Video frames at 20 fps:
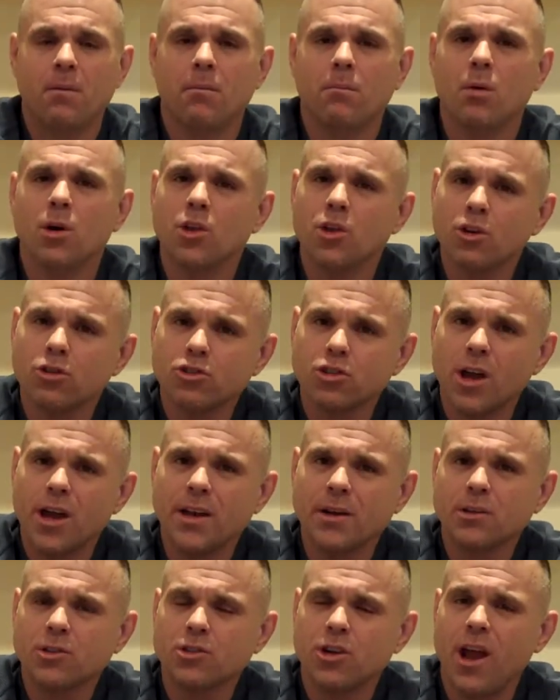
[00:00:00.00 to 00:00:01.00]
But you're
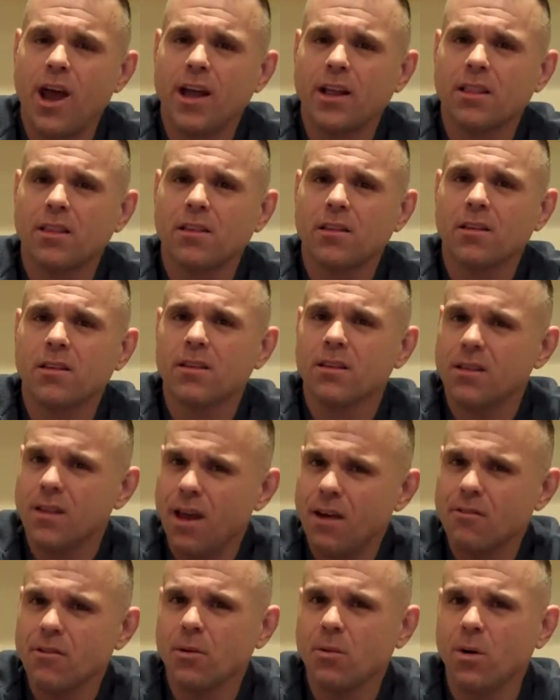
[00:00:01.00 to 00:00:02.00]
trying to attract
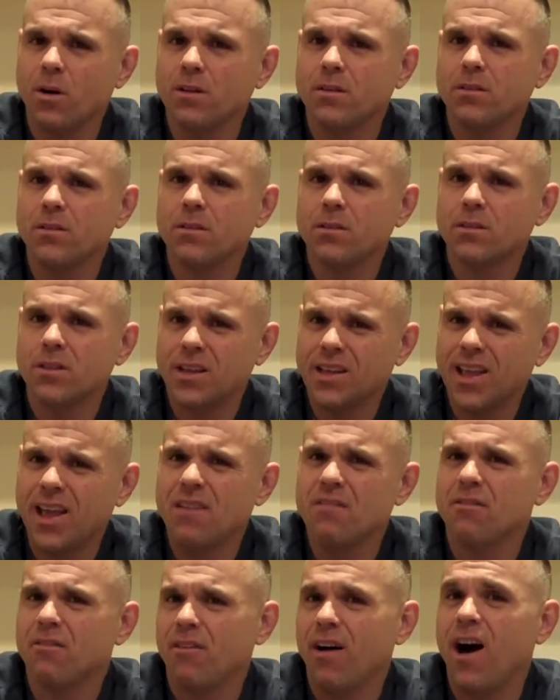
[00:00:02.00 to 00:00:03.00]
everyone to
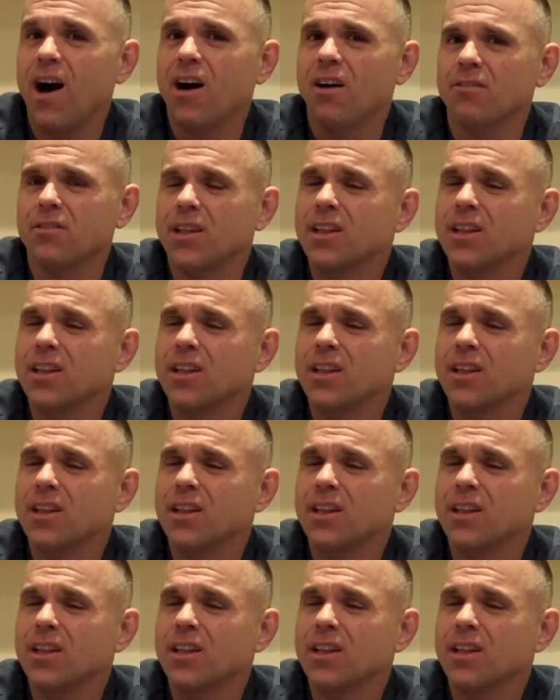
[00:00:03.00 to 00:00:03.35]
get involved,